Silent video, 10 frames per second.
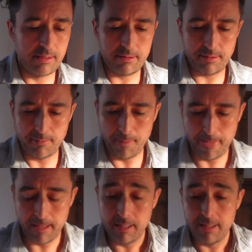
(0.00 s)
Good.
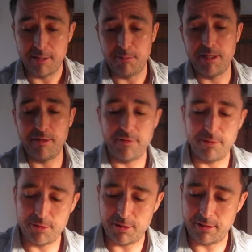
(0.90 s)
The immediate
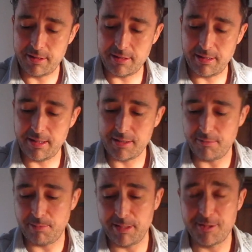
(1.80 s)
future is the Ace
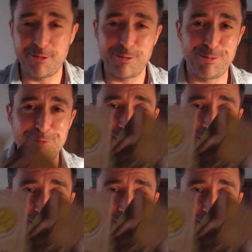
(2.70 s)
of Pentacles with